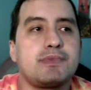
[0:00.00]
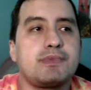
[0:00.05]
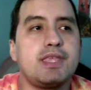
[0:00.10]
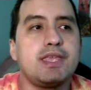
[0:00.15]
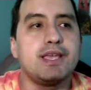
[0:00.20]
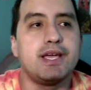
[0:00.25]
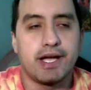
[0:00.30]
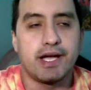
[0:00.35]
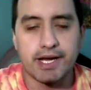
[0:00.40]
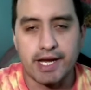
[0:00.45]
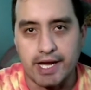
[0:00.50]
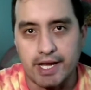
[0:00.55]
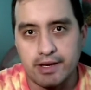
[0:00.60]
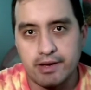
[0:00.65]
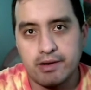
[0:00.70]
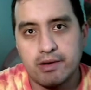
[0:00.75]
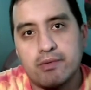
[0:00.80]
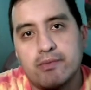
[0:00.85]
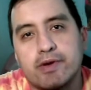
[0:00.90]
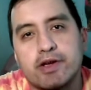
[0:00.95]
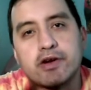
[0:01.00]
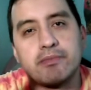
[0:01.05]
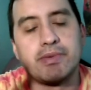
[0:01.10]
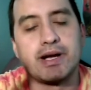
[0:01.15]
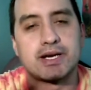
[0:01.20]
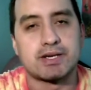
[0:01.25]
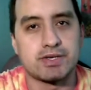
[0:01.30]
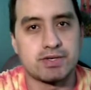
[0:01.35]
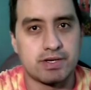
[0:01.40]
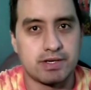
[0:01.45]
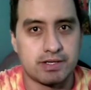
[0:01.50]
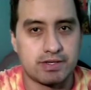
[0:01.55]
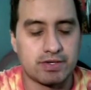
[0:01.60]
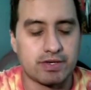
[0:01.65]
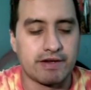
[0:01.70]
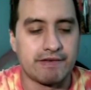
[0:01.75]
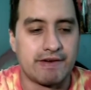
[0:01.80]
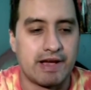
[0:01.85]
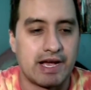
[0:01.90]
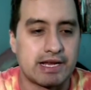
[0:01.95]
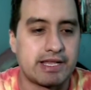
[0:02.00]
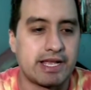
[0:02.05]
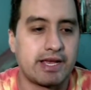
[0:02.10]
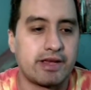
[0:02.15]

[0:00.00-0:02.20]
again, we come back to the fact that, you